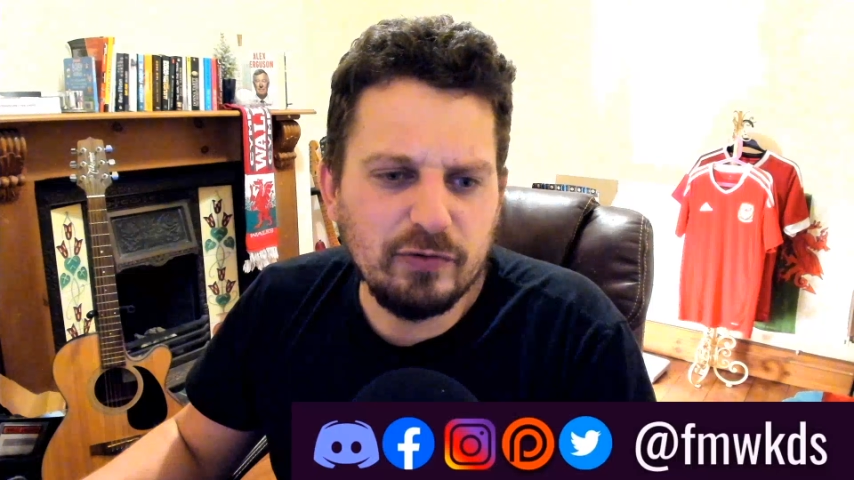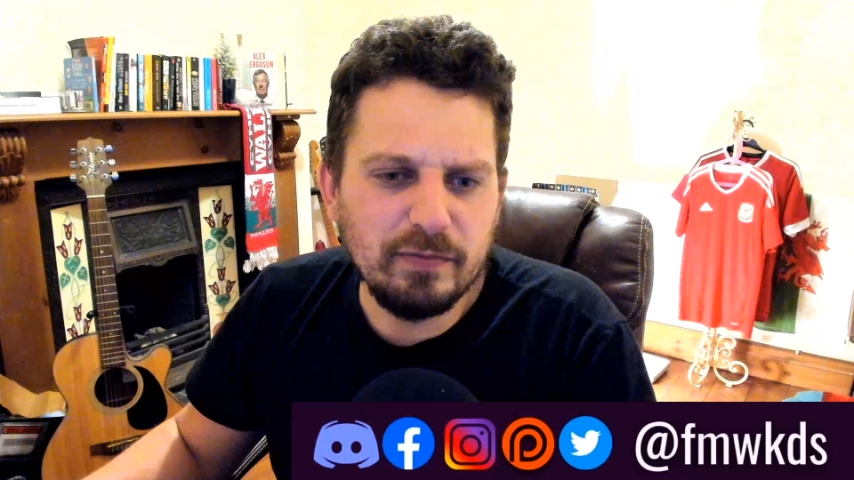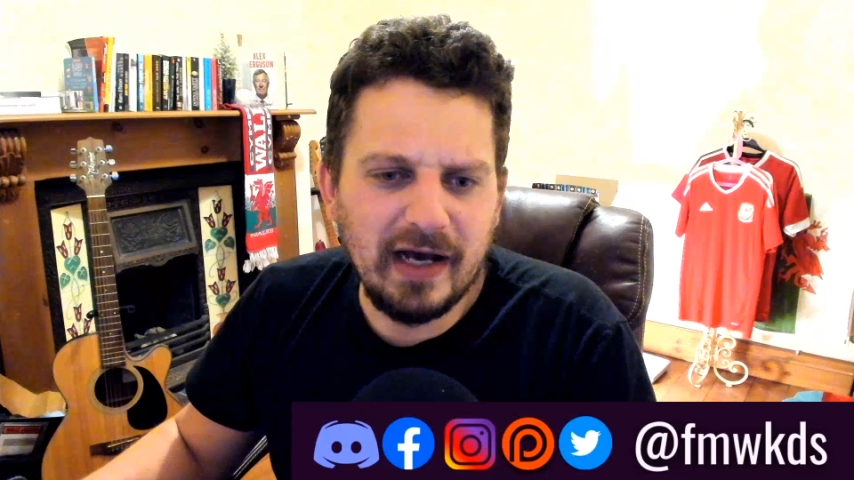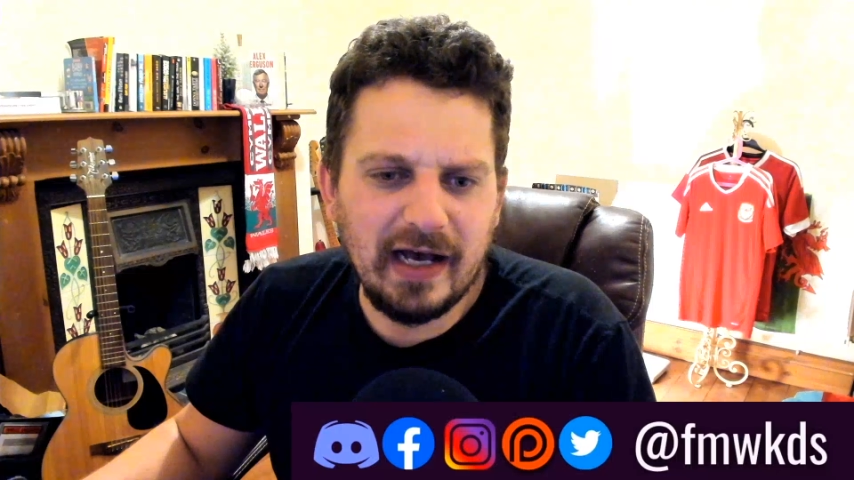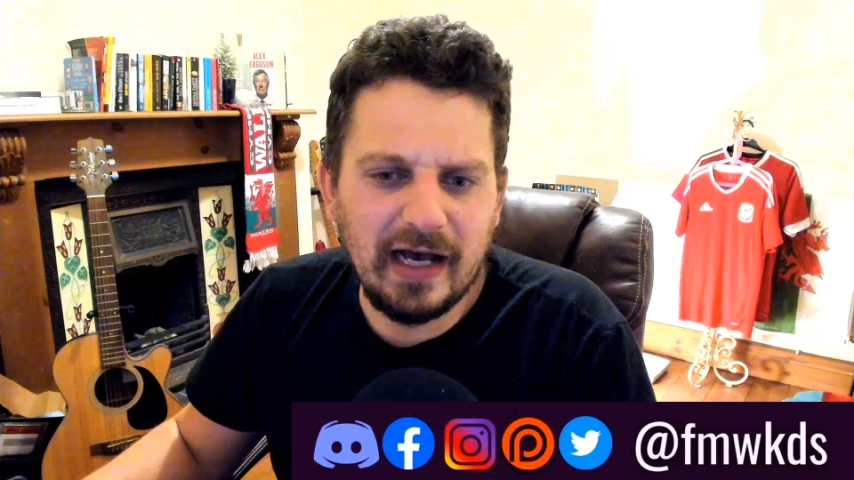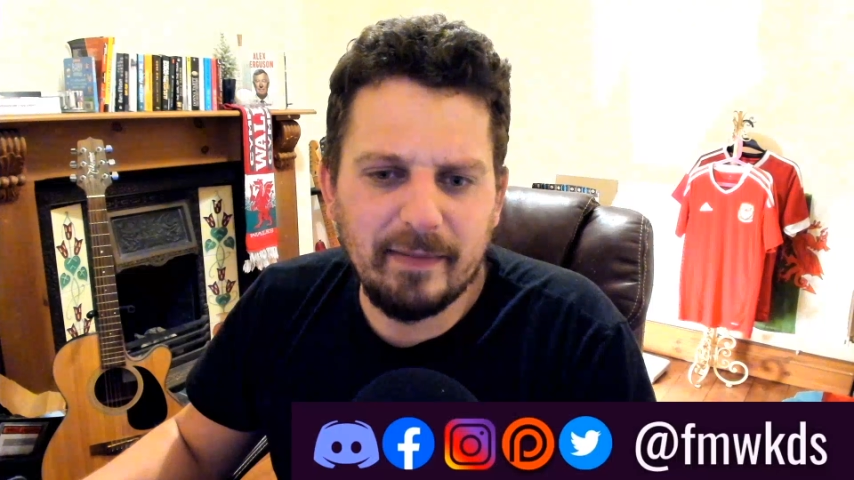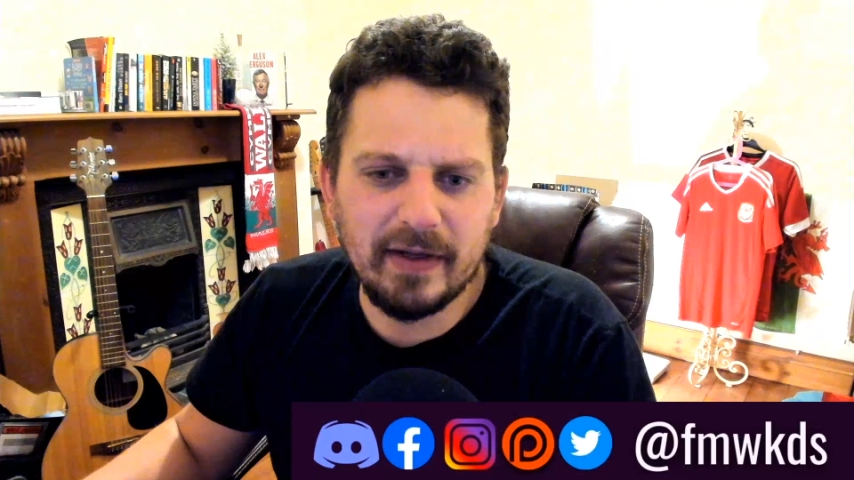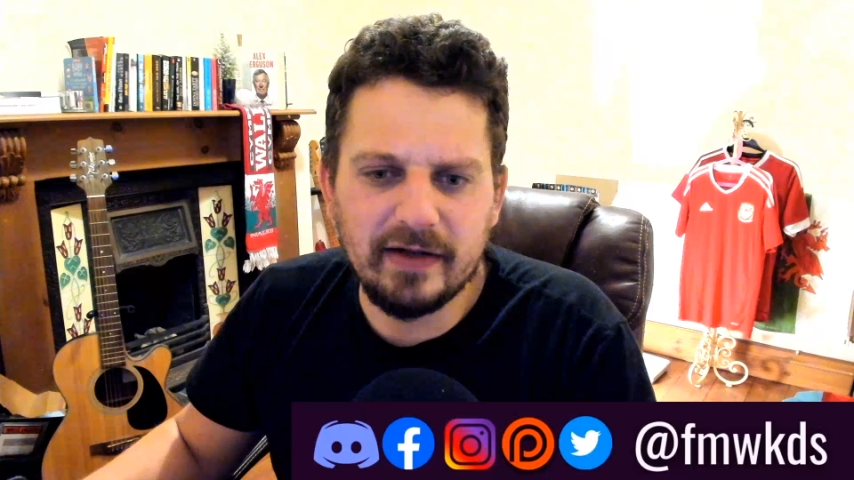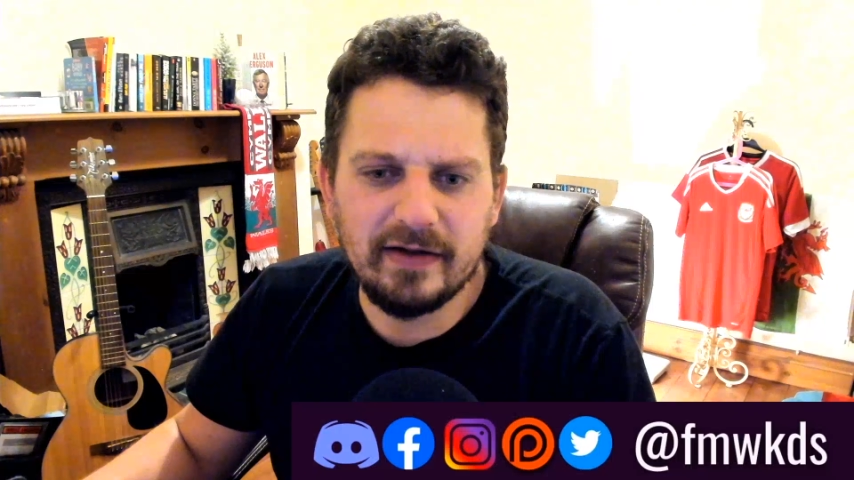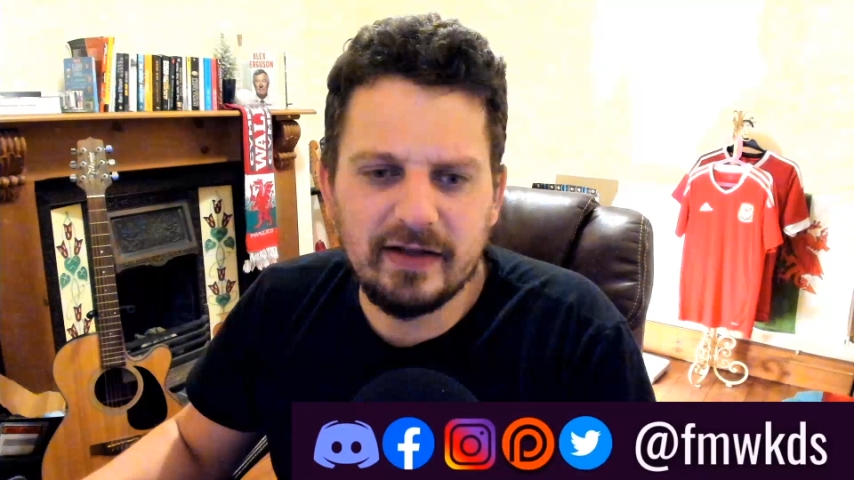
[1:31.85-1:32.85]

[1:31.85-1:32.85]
Mohammed.